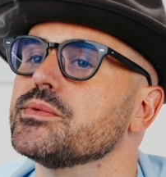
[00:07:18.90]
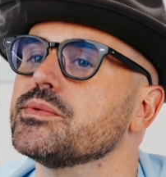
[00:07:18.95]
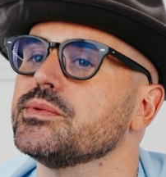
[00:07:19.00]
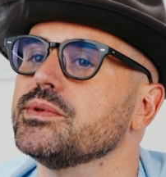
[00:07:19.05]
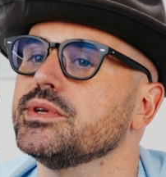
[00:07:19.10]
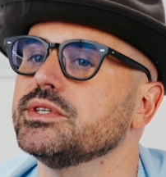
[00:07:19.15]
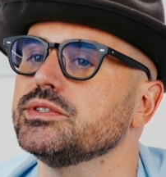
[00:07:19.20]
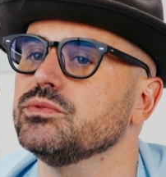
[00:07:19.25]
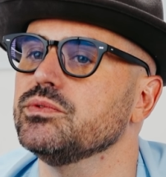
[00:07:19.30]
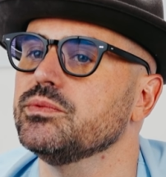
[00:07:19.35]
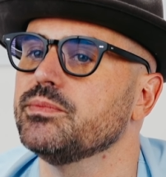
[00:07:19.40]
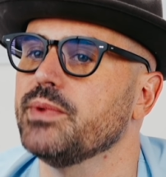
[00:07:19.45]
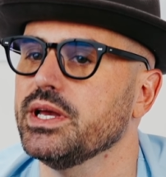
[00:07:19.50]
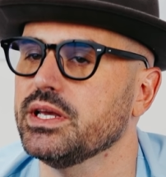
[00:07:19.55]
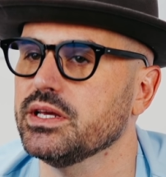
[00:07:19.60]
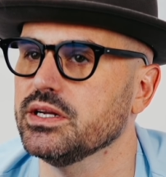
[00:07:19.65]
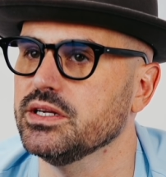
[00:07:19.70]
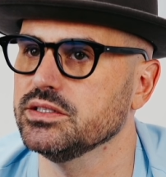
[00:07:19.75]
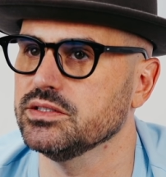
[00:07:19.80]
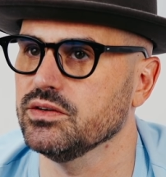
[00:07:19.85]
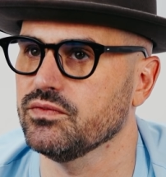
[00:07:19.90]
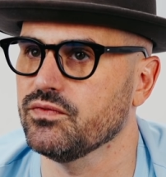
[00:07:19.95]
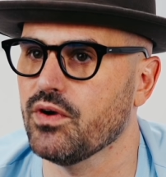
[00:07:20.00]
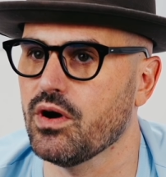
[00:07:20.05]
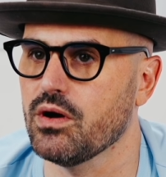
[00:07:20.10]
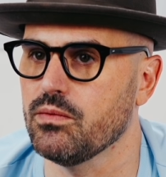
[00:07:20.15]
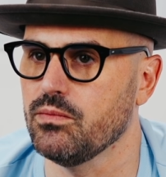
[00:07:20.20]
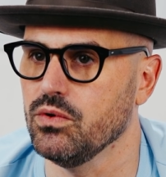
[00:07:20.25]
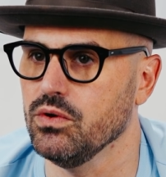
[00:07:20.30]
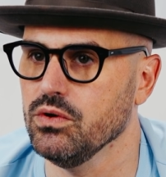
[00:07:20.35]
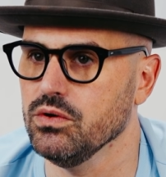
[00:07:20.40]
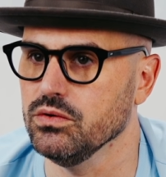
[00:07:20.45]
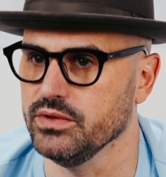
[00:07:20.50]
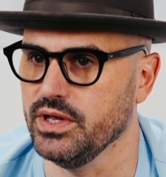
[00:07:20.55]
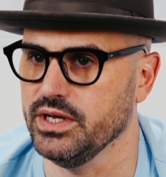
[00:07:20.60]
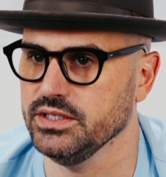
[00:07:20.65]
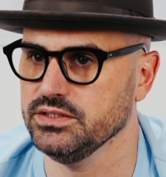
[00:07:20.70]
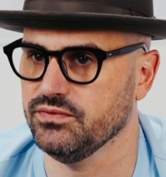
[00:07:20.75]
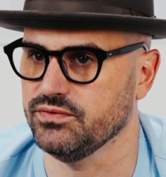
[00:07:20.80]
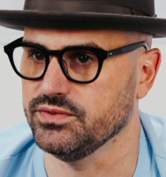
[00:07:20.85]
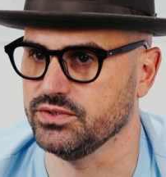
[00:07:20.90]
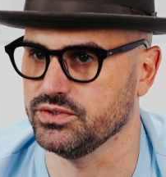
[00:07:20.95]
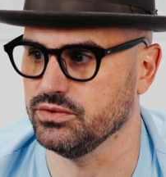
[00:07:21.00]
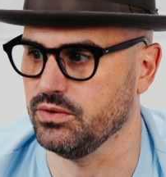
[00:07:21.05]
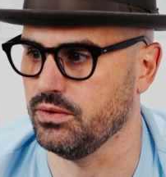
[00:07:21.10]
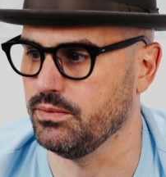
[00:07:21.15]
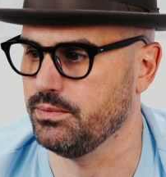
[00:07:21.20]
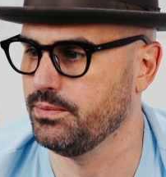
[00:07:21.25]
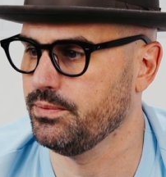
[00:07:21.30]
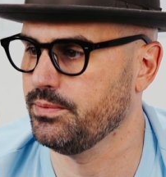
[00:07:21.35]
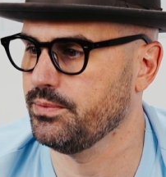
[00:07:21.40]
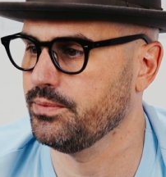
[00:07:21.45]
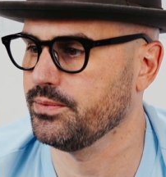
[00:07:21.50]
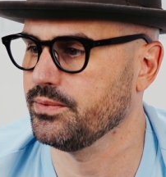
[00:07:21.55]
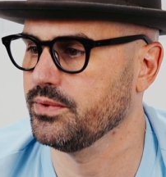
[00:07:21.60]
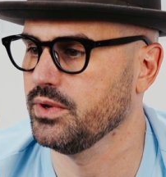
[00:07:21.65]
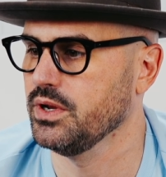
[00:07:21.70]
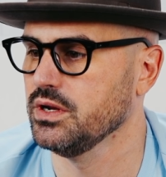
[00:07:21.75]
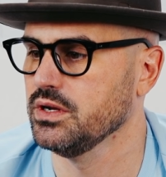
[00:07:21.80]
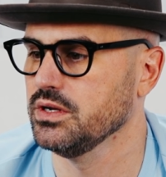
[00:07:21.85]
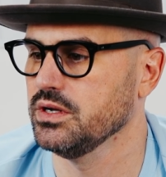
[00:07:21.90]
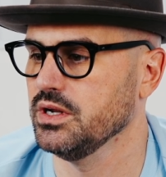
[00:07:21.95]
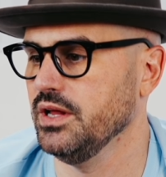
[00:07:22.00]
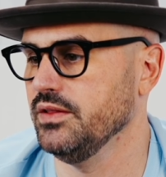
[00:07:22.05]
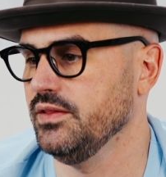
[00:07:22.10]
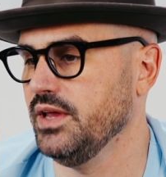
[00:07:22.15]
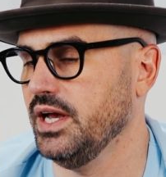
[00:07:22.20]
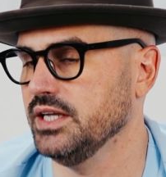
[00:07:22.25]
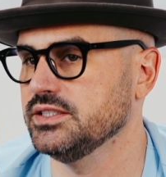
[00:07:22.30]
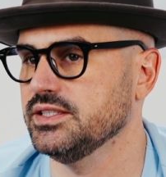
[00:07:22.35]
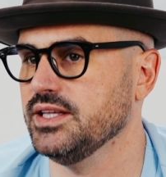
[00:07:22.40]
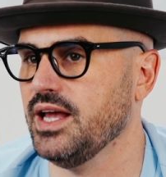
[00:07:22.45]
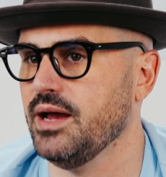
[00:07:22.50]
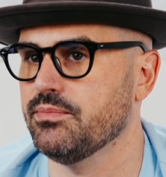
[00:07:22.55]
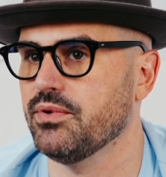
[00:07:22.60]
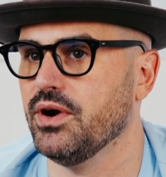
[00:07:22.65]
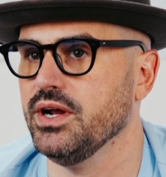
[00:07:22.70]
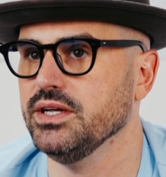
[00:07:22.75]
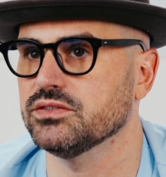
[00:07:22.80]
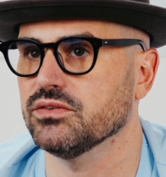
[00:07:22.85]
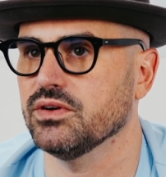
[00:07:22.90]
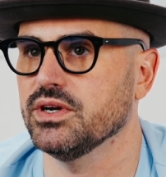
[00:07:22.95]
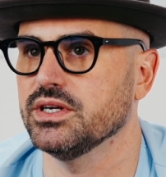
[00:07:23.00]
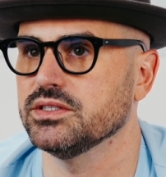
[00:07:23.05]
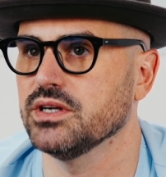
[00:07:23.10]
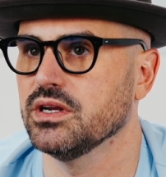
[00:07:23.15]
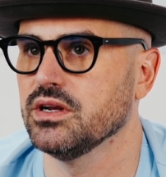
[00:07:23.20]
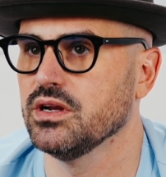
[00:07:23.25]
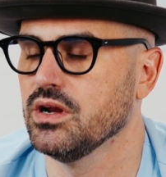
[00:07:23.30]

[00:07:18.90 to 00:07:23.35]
This would make it into farm roll, that's for sure. And that's that price range.